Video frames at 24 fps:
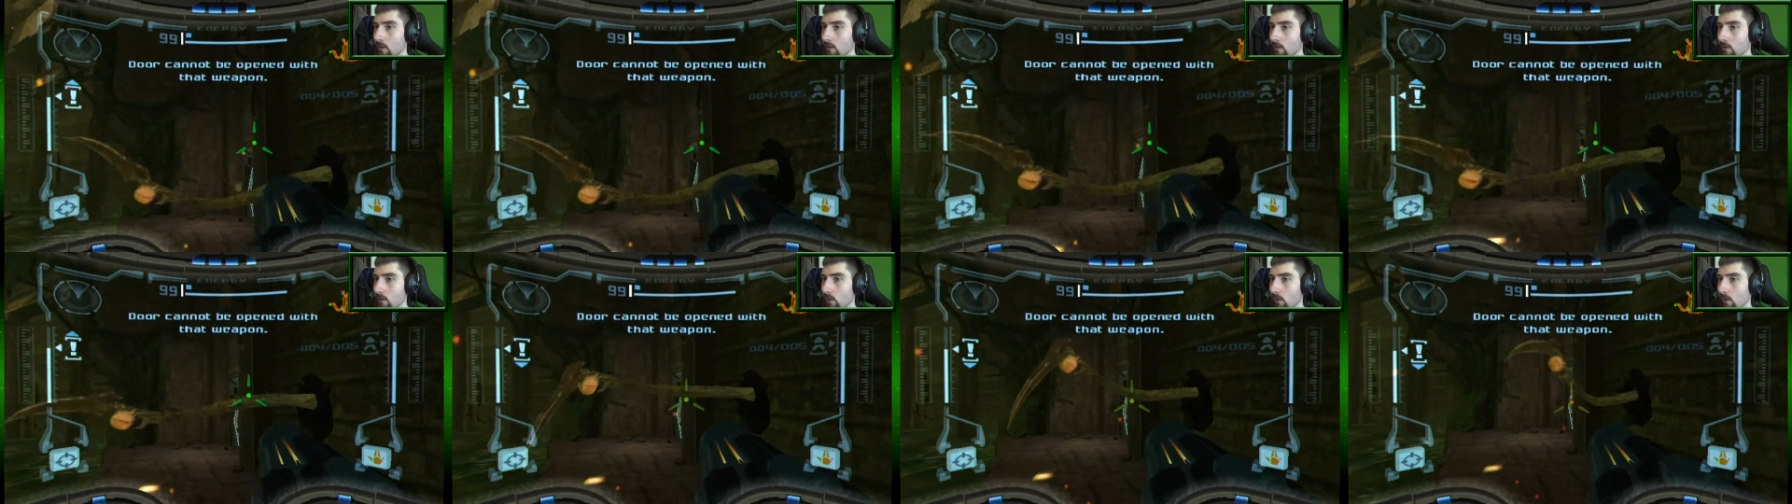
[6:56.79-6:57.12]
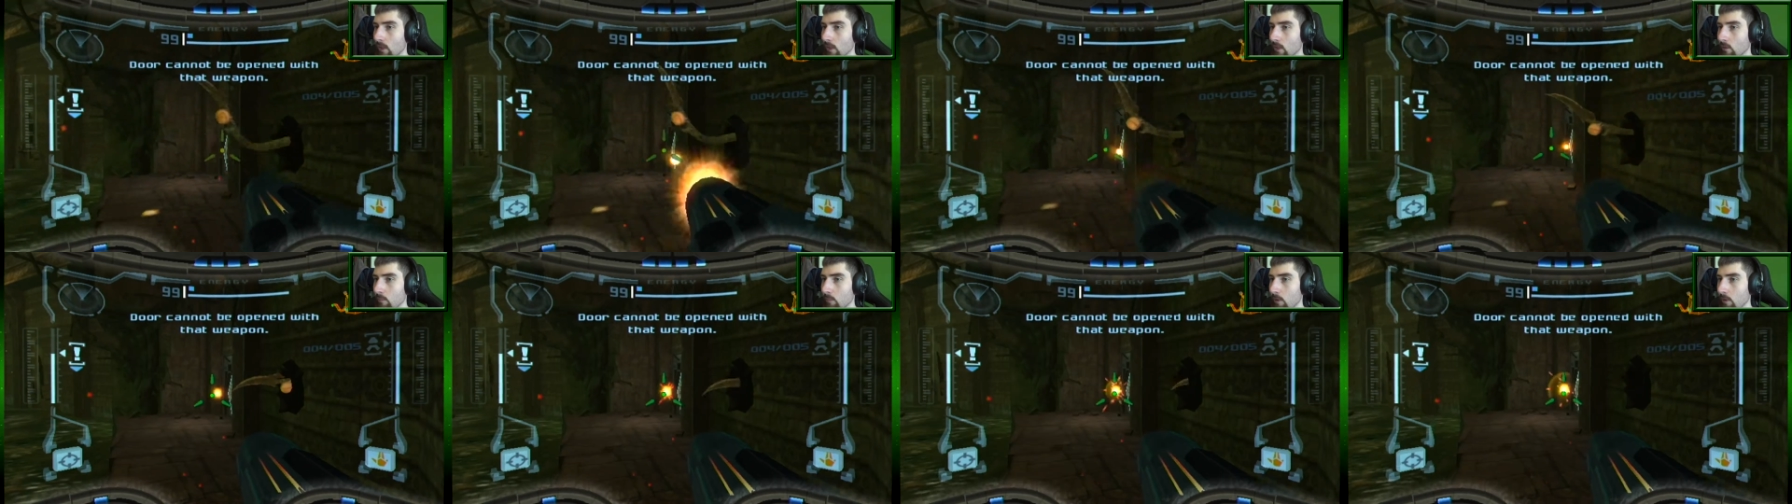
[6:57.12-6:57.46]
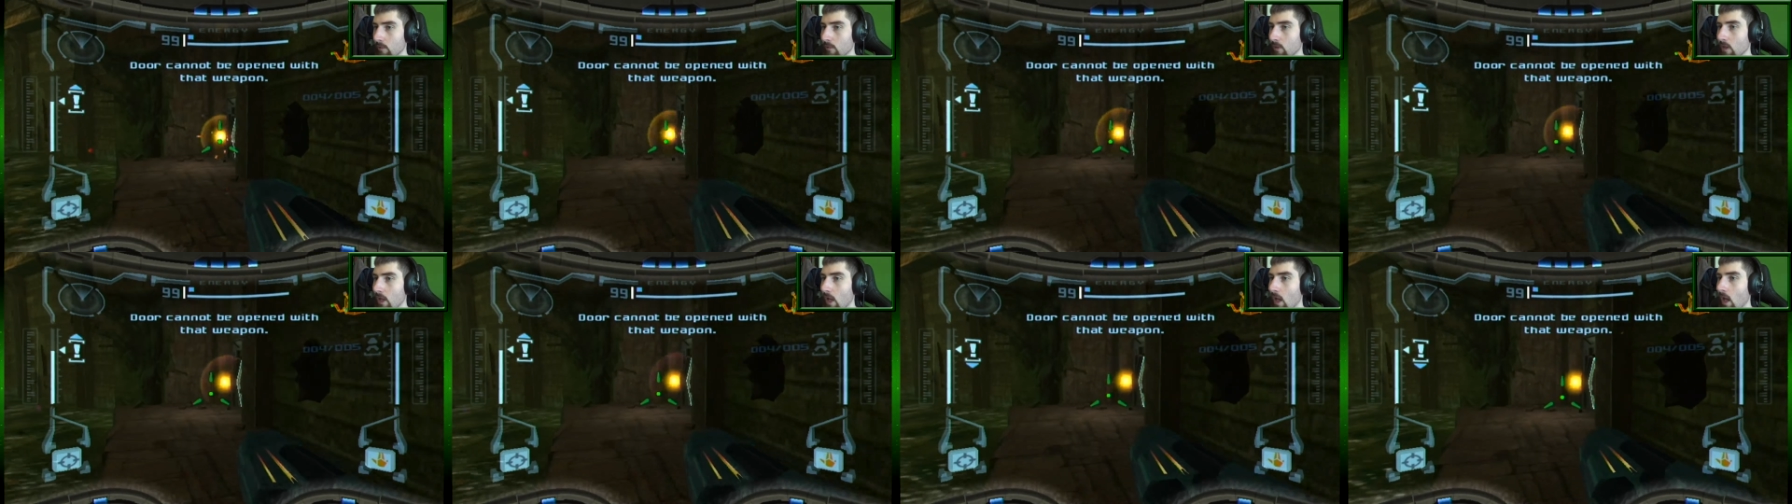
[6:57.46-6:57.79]
Door can
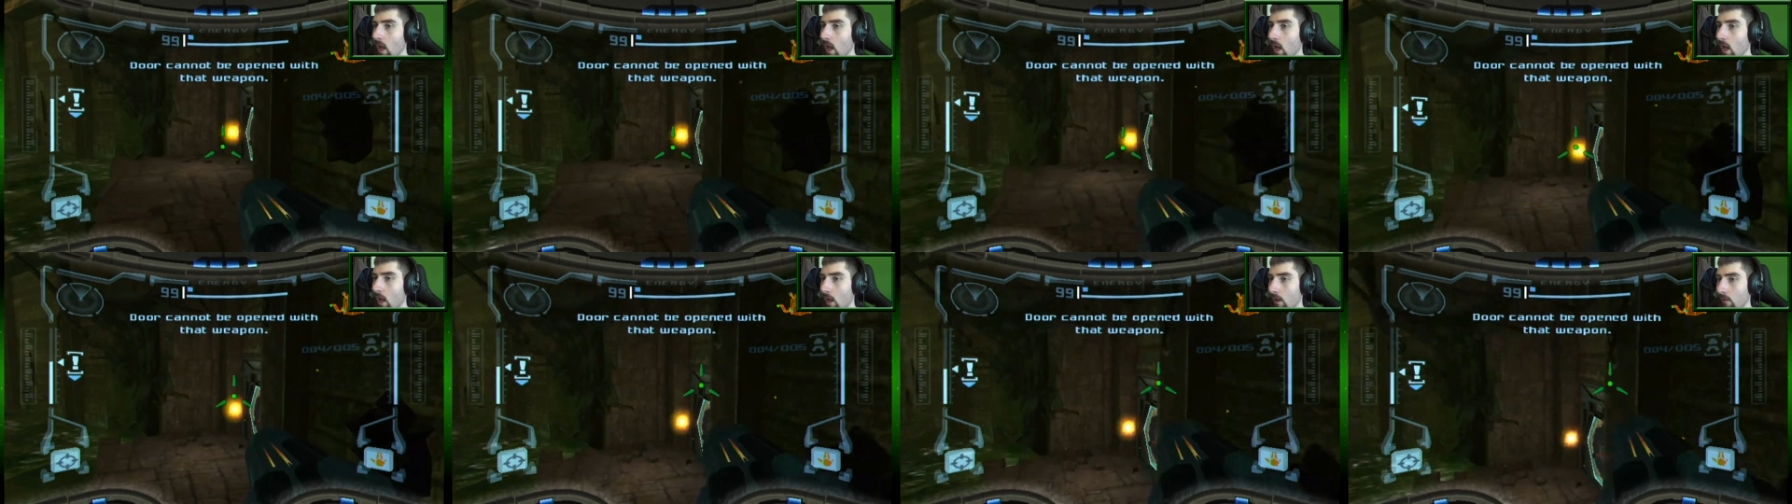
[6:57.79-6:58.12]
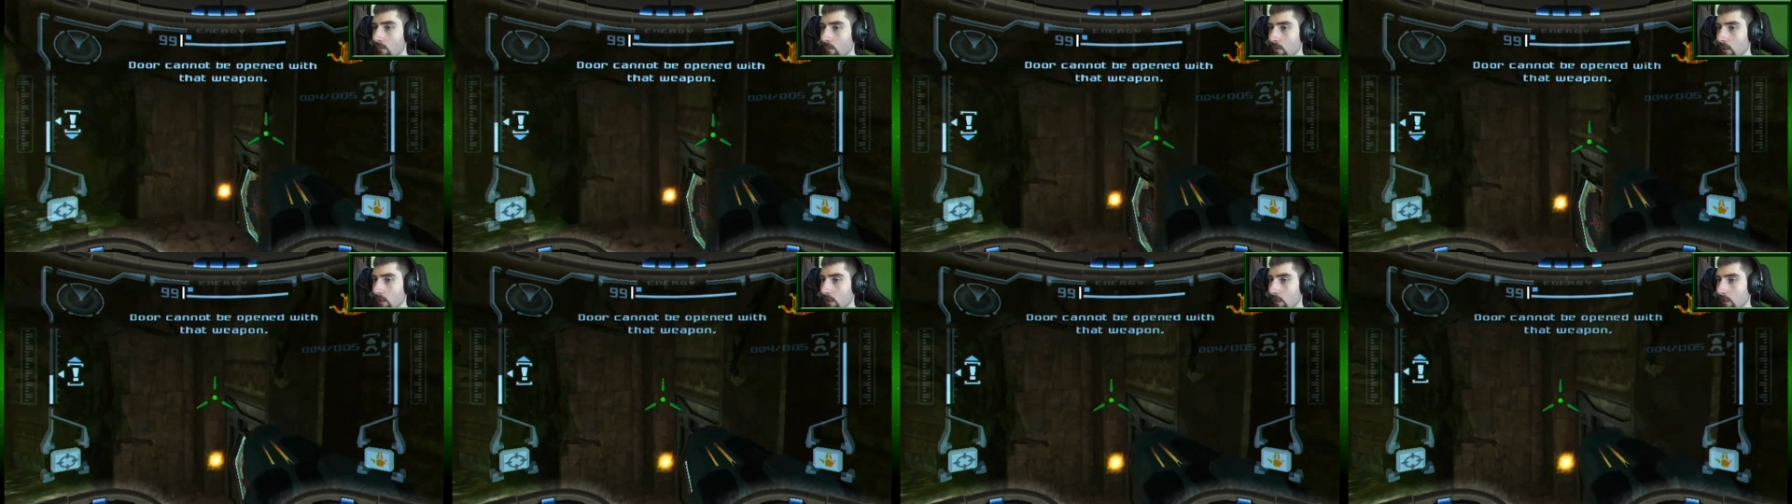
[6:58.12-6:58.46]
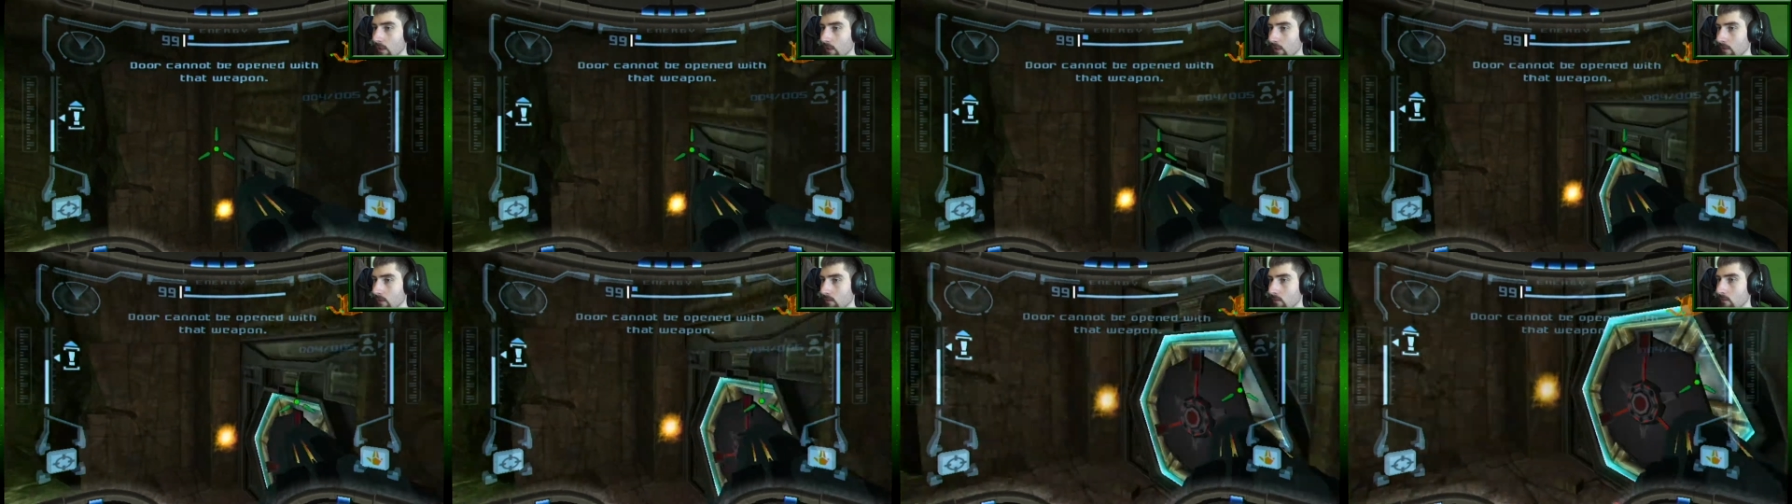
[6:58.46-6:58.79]
open. No,
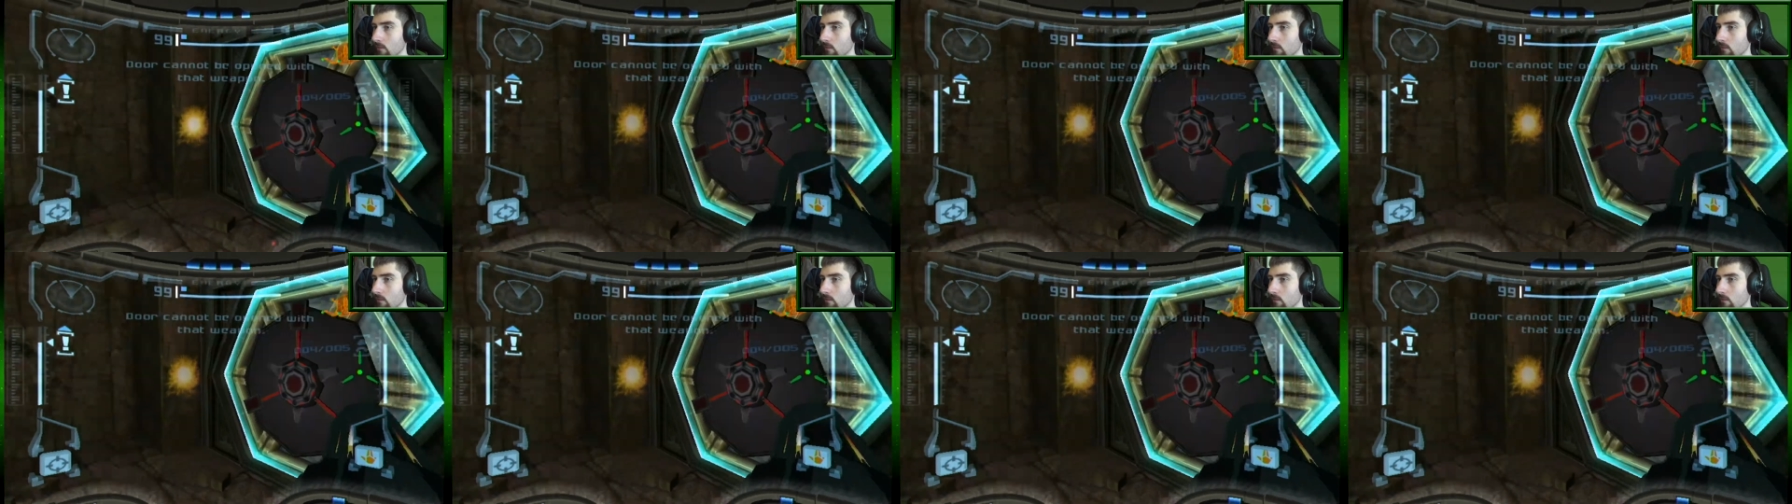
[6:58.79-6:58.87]
really.